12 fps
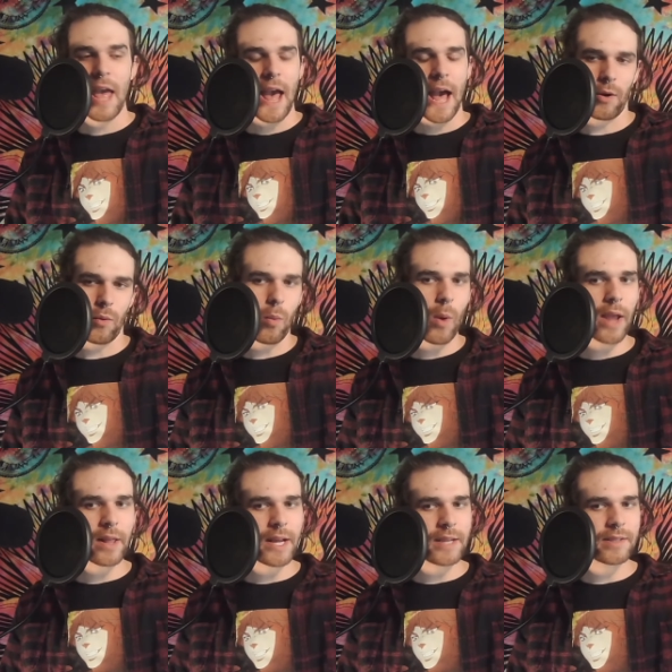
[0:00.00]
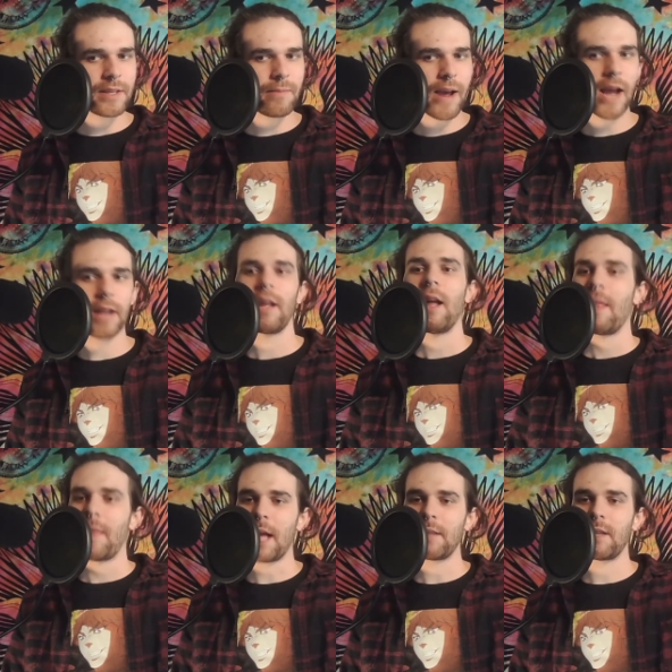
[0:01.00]
had a way less impact,
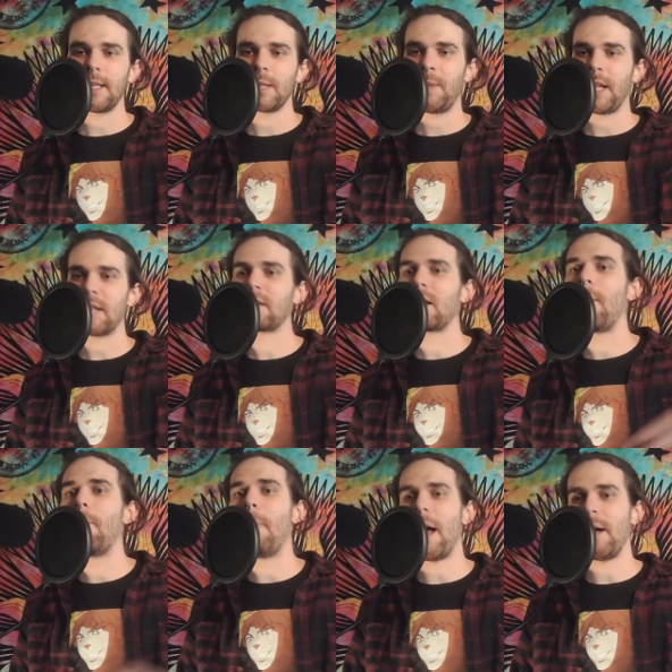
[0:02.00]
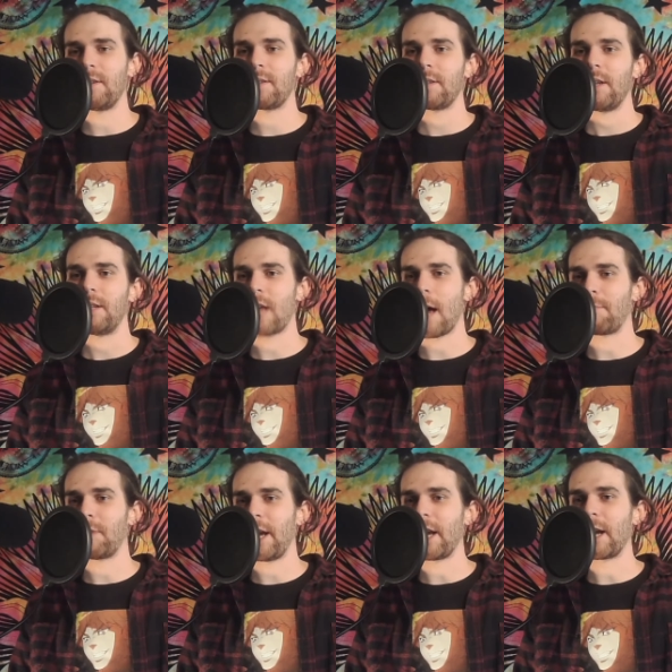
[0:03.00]
that tells me that something else is at
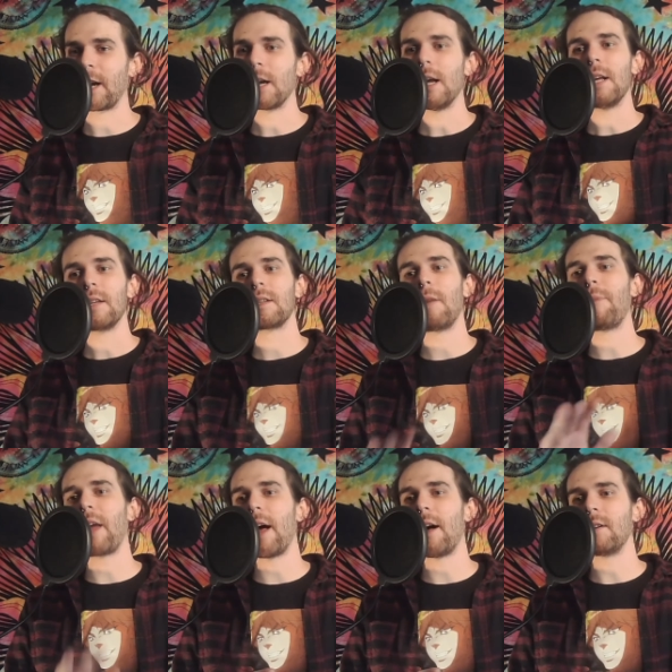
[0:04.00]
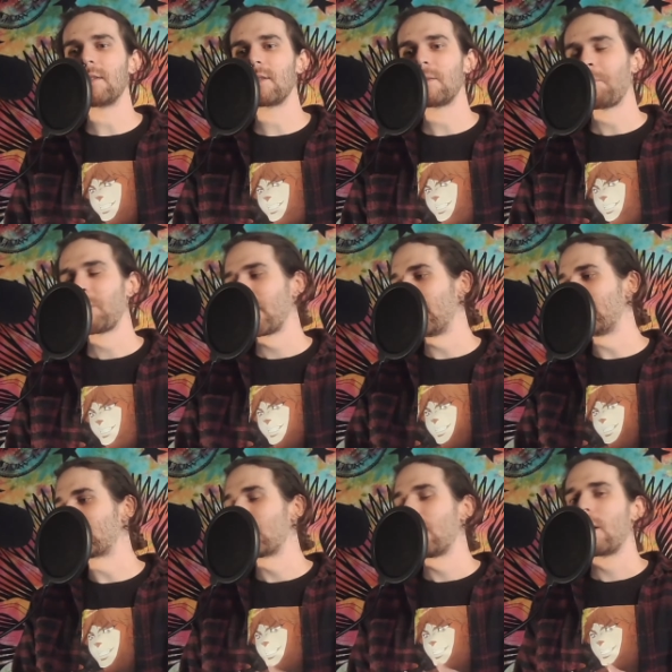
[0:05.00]
play here. Something else
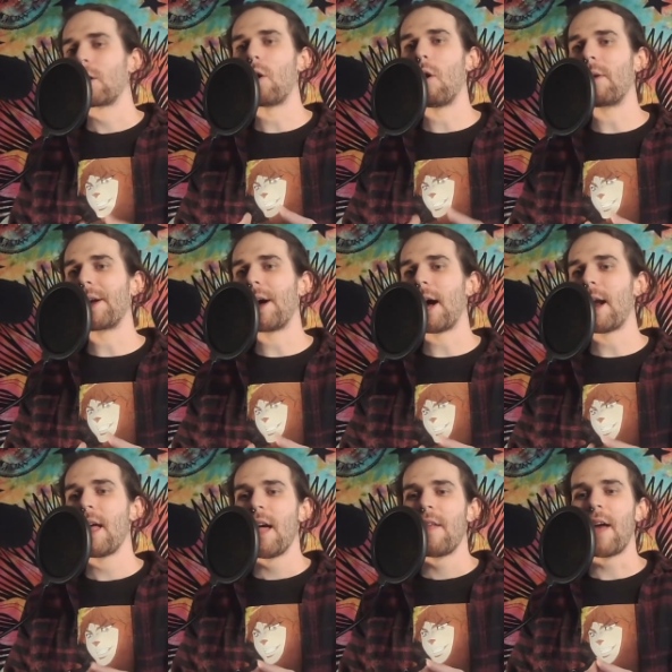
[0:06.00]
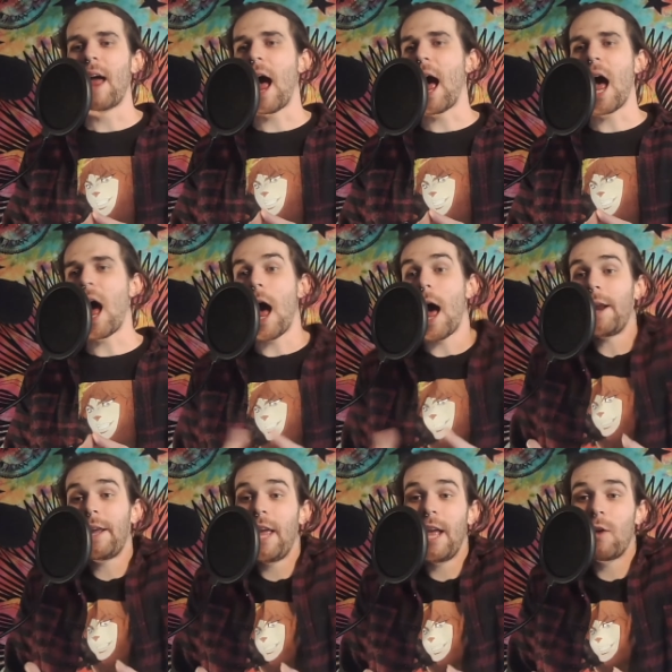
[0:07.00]
is going on that I
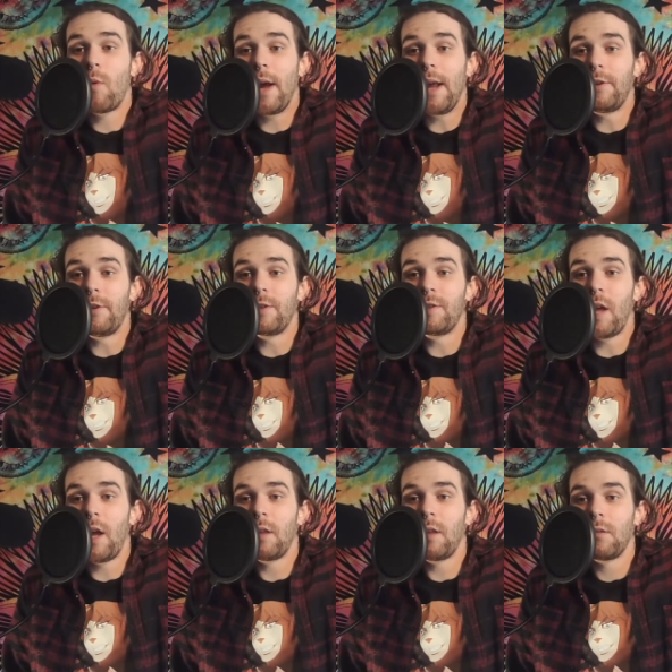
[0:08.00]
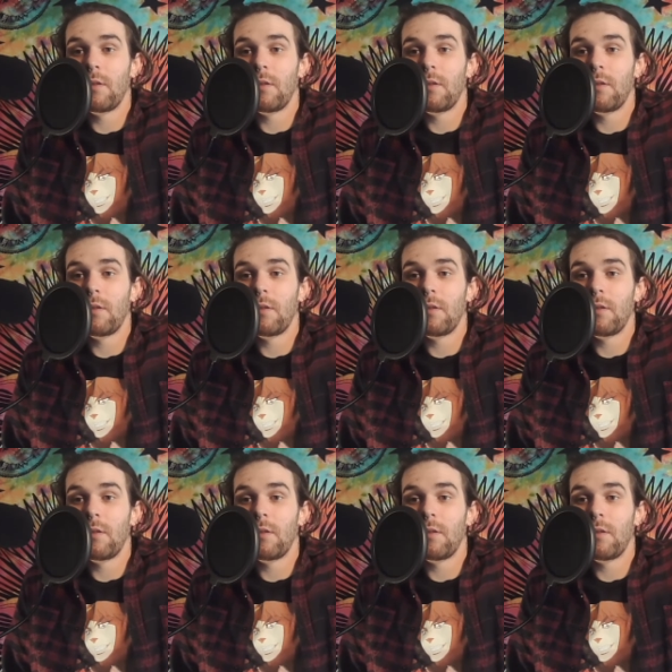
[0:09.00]
can't quite understand.